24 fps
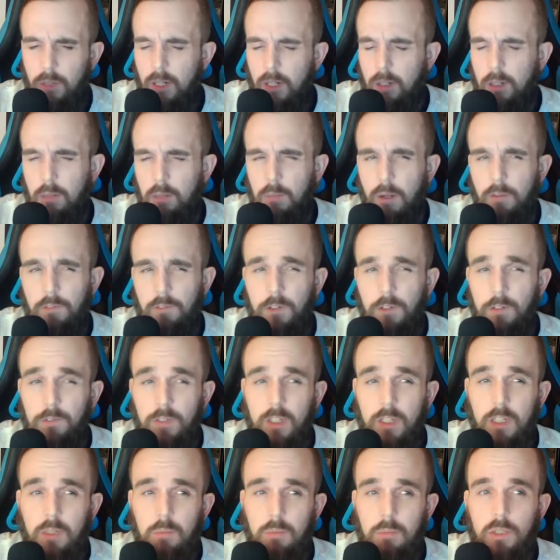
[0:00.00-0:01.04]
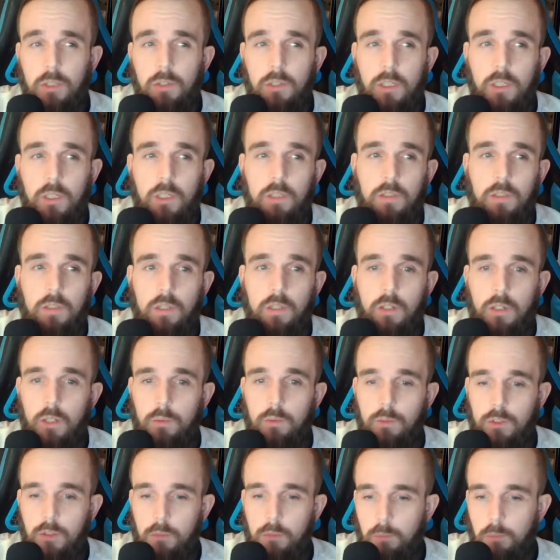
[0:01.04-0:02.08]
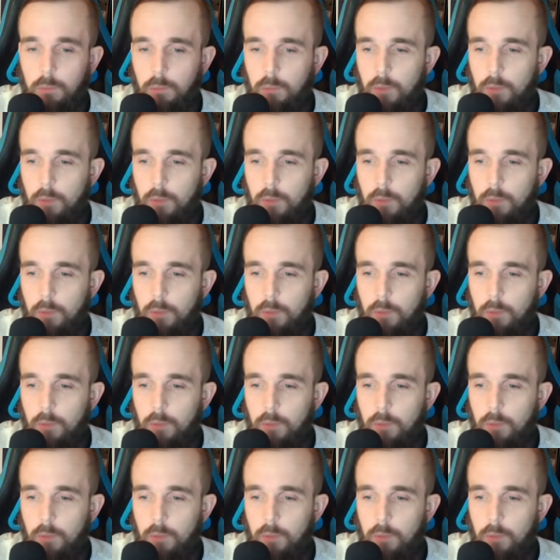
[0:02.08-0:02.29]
probably about 15 million. You know, that was the